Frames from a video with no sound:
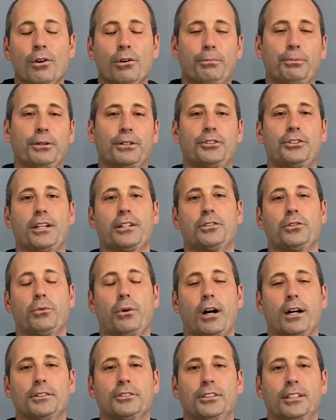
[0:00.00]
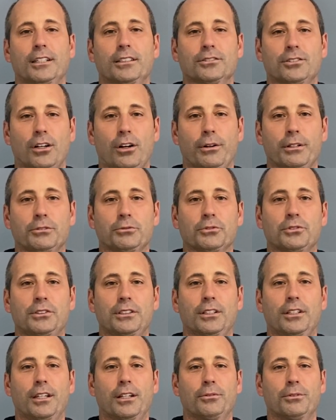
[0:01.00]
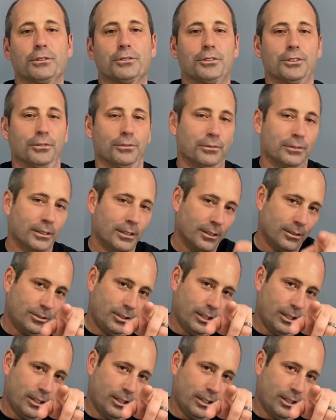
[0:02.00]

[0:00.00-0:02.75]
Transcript: Appreciate you watching. As always, we'll see you again real soon.